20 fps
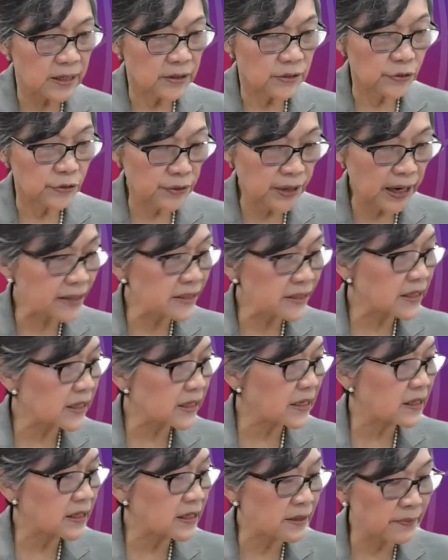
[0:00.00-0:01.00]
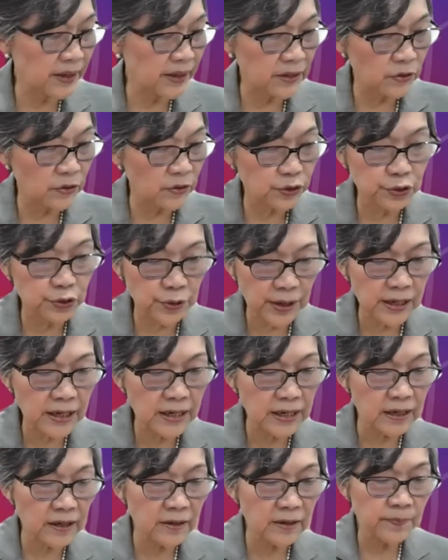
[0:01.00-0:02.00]
United Kingdom, and
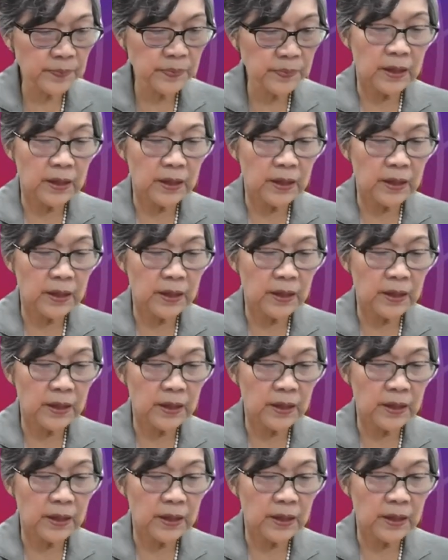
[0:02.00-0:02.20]
Australia